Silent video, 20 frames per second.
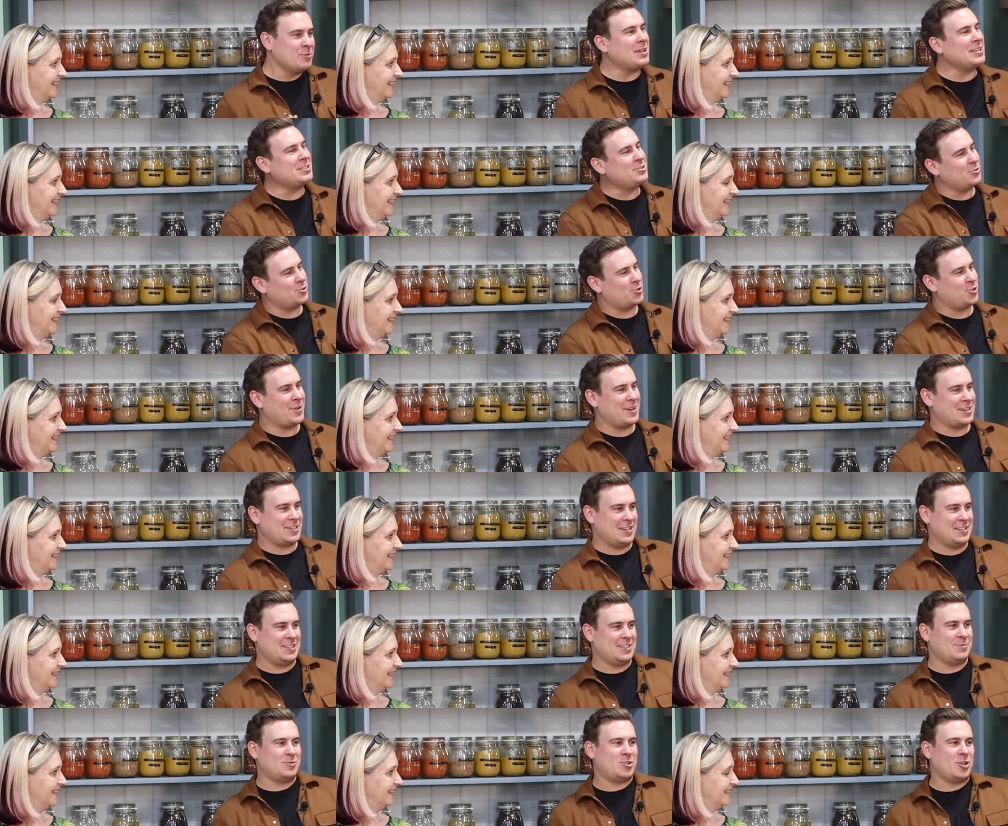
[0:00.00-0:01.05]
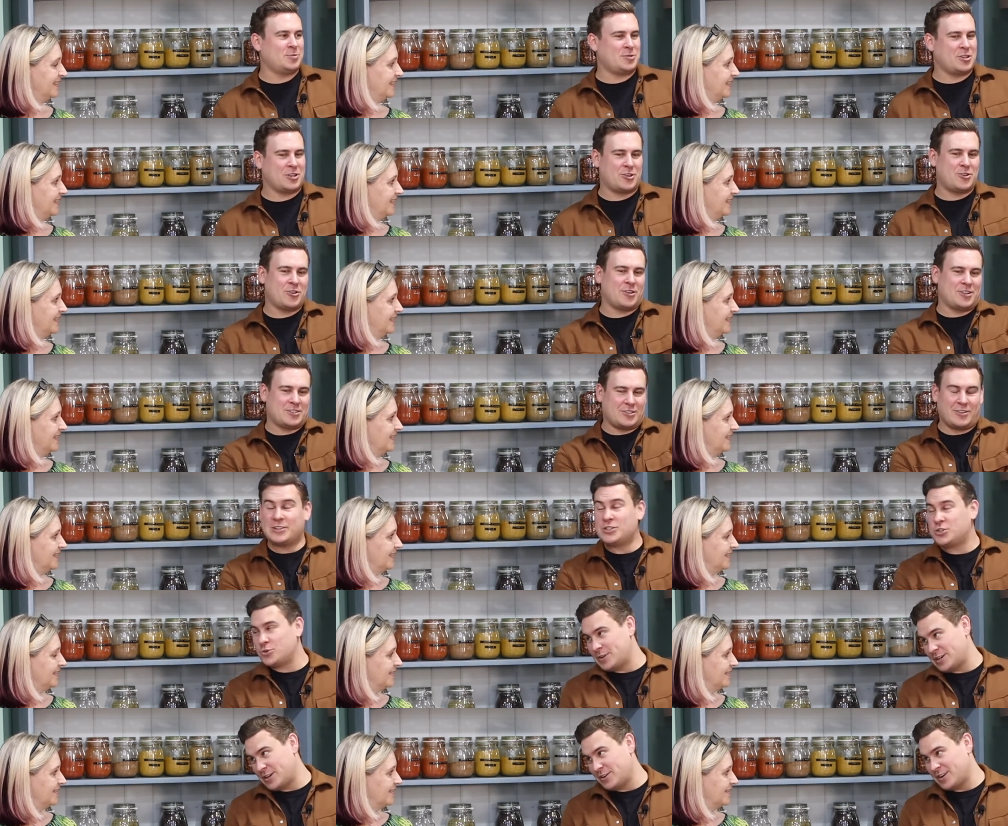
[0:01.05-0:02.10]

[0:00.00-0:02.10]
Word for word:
Speaker 1: Well, that's not true actually. Sometimes I cook because I enjoy